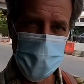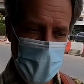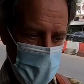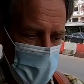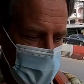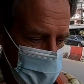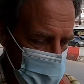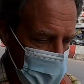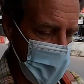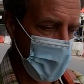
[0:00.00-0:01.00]
to celebrate.
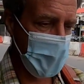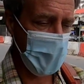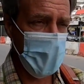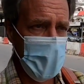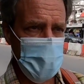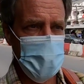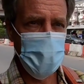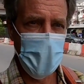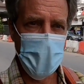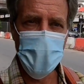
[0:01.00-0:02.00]
And
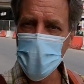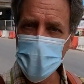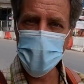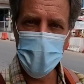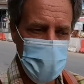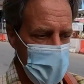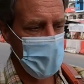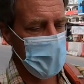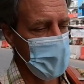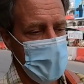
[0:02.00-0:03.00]
something good
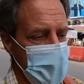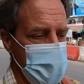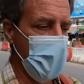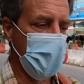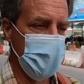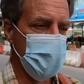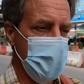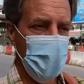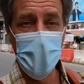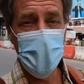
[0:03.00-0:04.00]

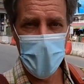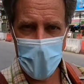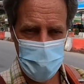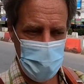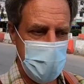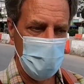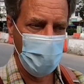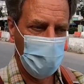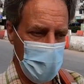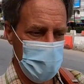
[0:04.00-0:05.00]
probably will happen. I
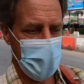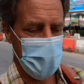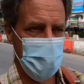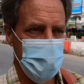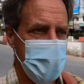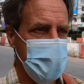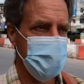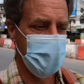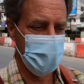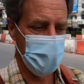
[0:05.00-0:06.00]
don't know what that will be,
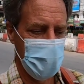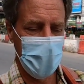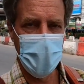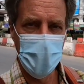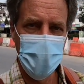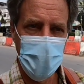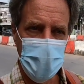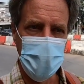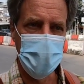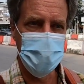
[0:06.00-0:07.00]
but we'll find out
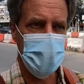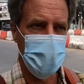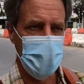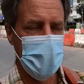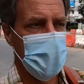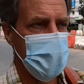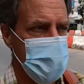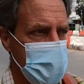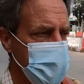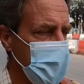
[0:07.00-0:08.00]
in 7
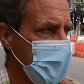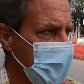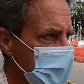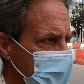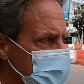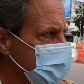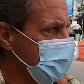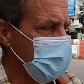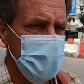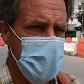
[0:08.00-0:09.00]
days. Just
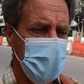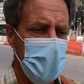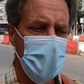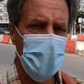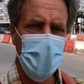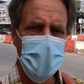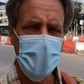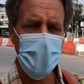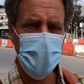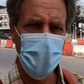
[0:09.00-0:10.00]
occurs to me, I don't know what
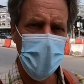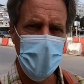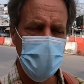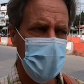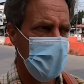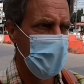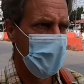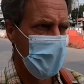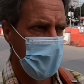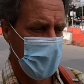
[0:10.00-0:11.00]
day of the week
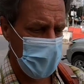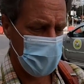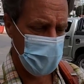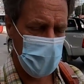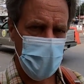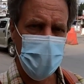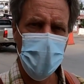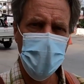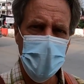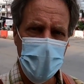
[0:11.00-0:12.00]
November
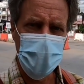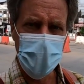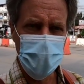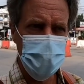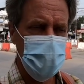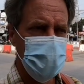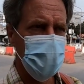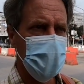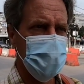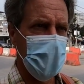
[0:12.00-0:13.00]
30th is.
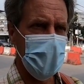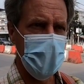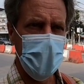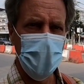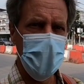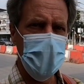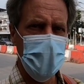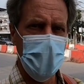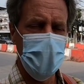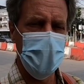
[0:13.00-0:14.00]
Is that a
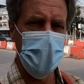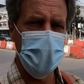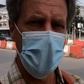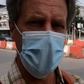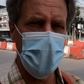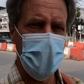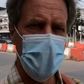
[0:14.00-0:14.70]
weekday? I better check.